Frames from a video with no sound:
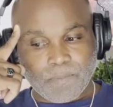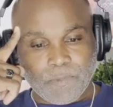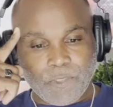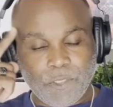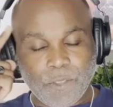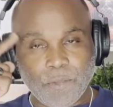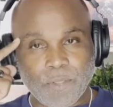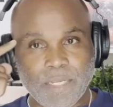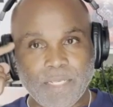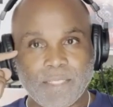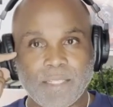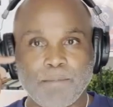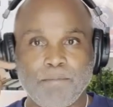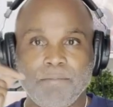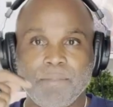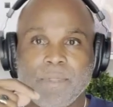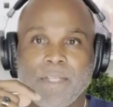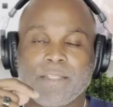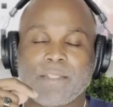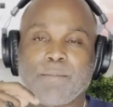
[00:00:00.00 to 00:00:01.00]
you know, get
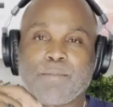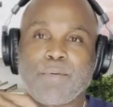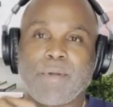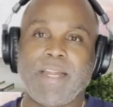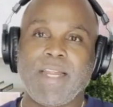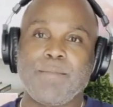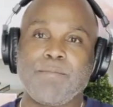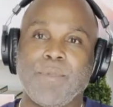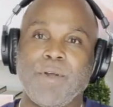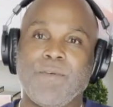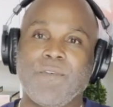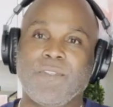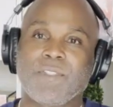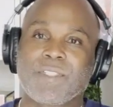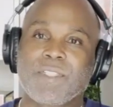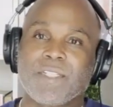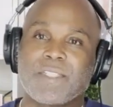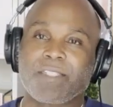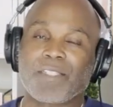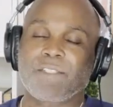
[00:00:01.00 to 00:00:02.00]
the brain moving,
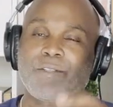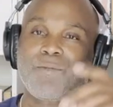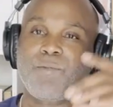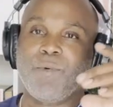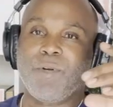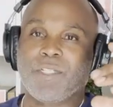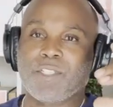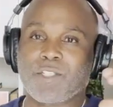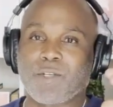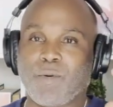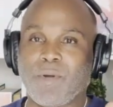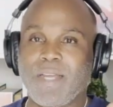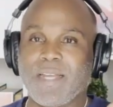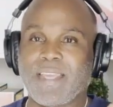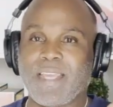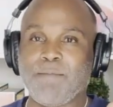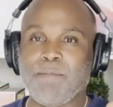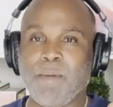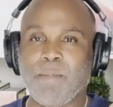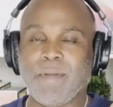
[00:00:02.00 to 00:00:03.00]
such as the one toy. I
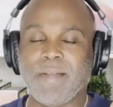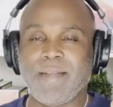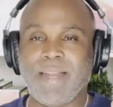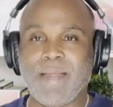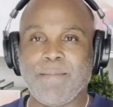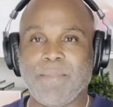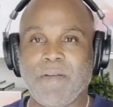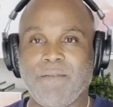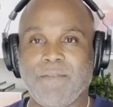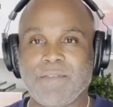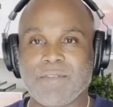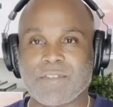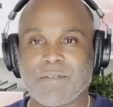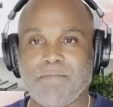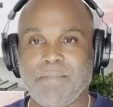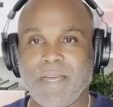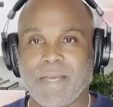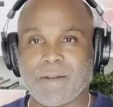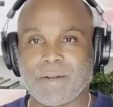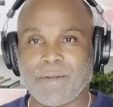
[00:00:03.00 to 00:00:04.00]
can't remember the name of it. It was a
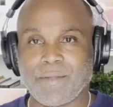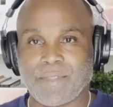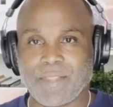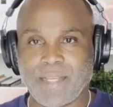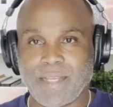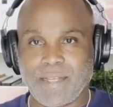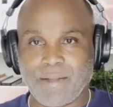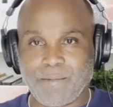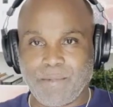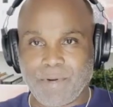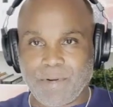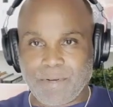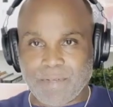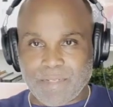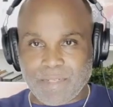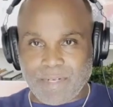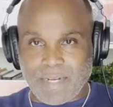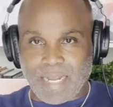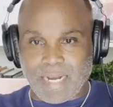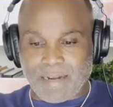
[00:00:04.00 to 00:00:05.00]
medical thing where
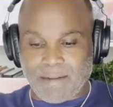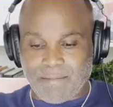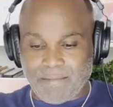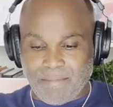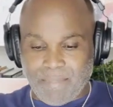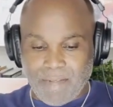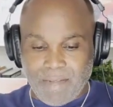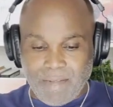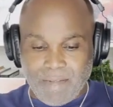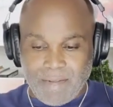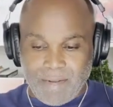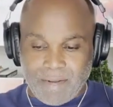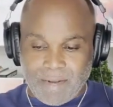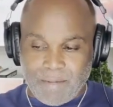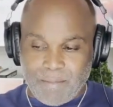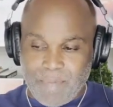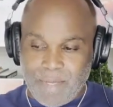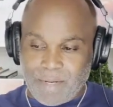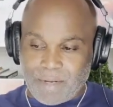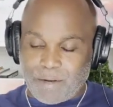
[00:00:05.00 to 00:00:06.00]
it was like
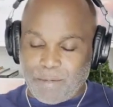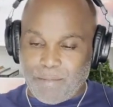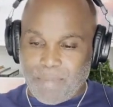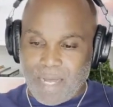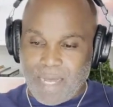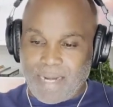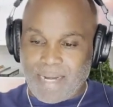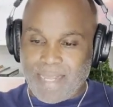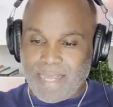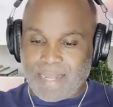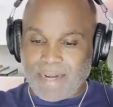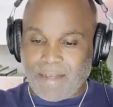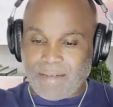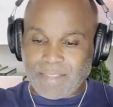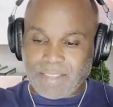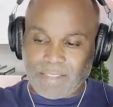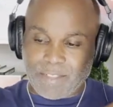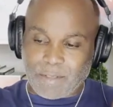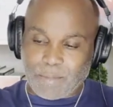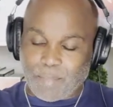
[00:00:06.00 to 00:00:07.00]
a medical body that had
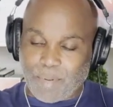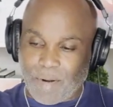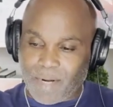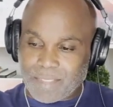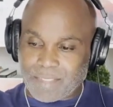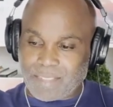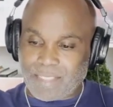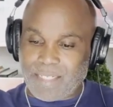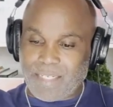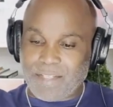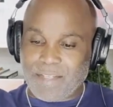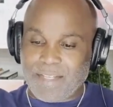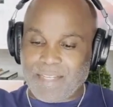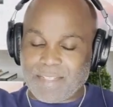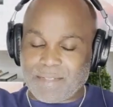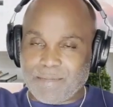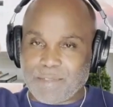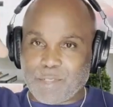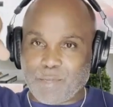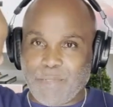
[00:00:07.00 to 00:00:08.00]
all these little parts in it. You
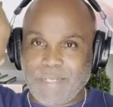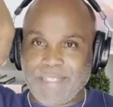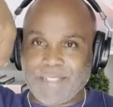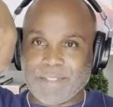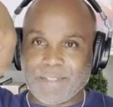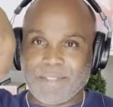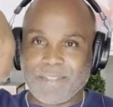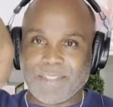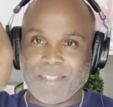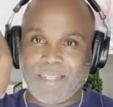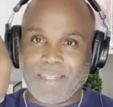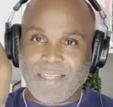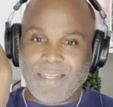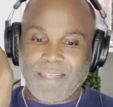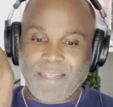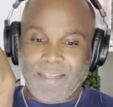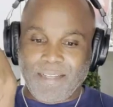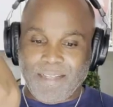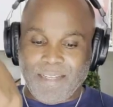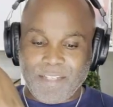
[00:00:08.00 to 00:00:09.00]
had some tweezers,
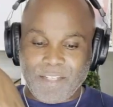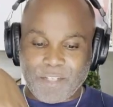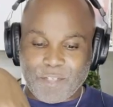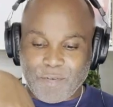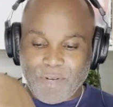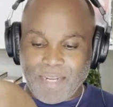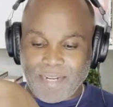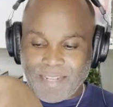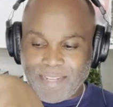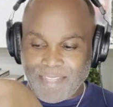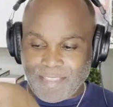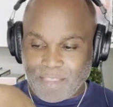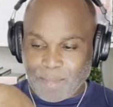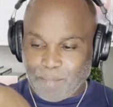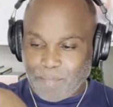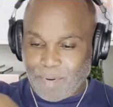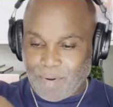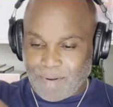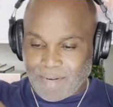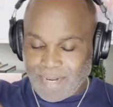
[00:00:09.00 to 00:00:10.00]
and you try to get the
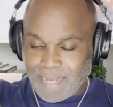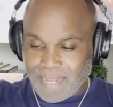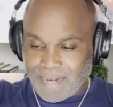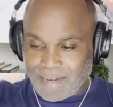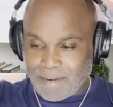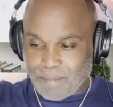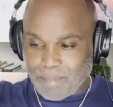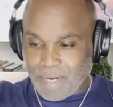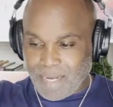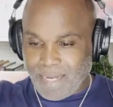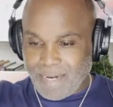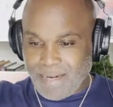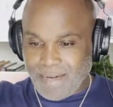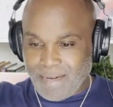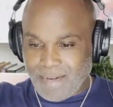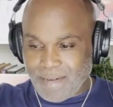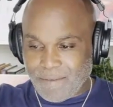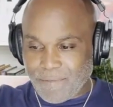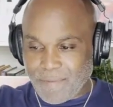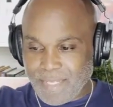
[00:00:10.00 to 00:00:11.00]
part out of the body.
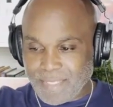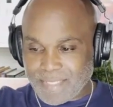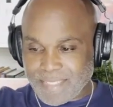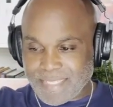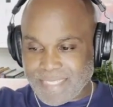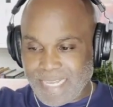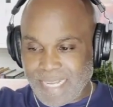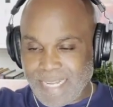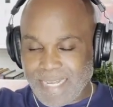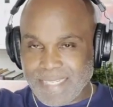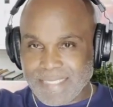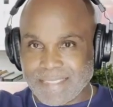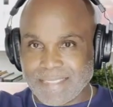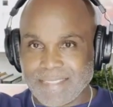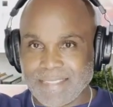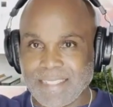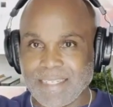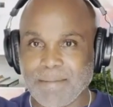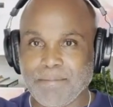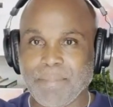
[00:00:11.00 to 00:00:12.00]
And if you hit the
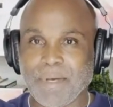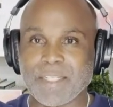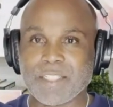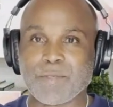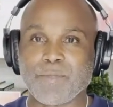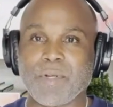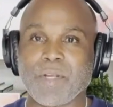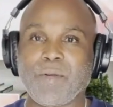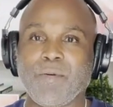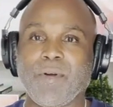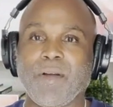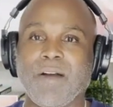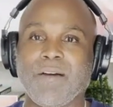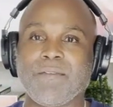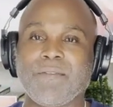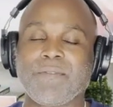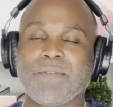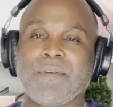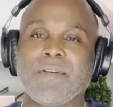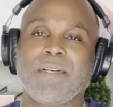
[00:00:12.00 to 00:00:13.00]
sides, then a buzzer would go
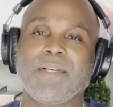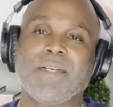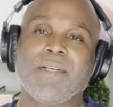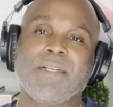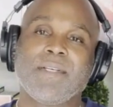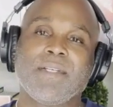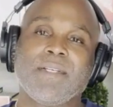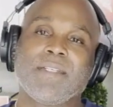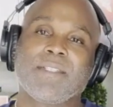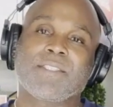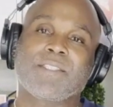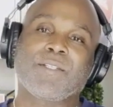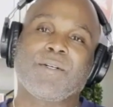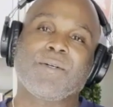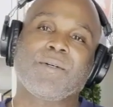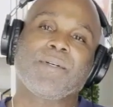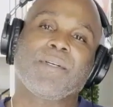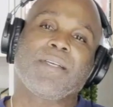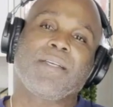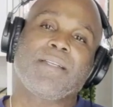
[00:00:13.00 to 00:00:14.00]
off.
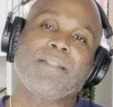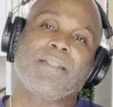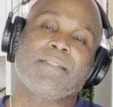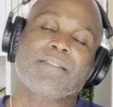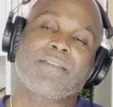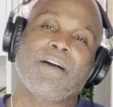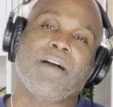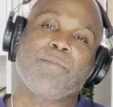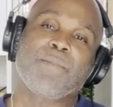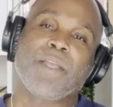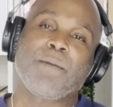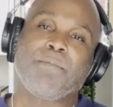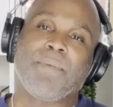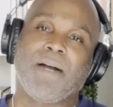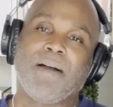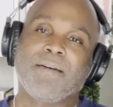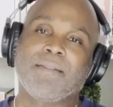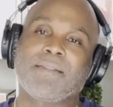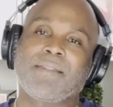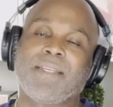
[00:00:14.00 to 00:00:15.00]
So it taught me
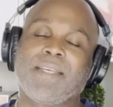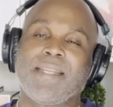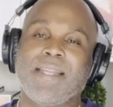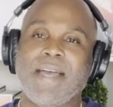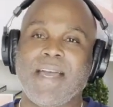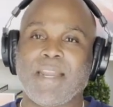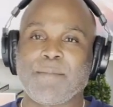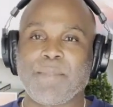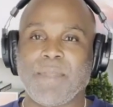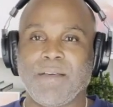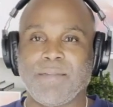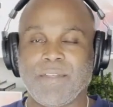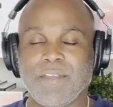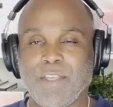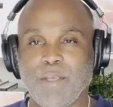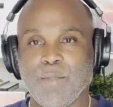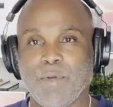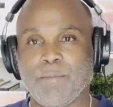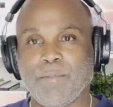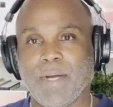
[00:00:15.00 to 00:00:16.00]
about the anatomy of the
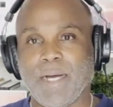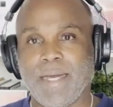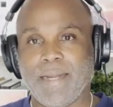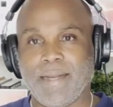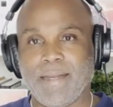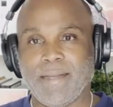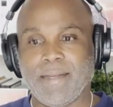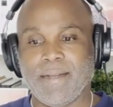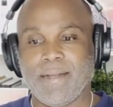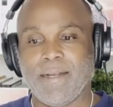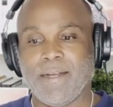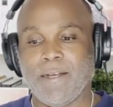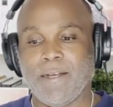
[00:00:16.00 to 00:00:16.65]
human body.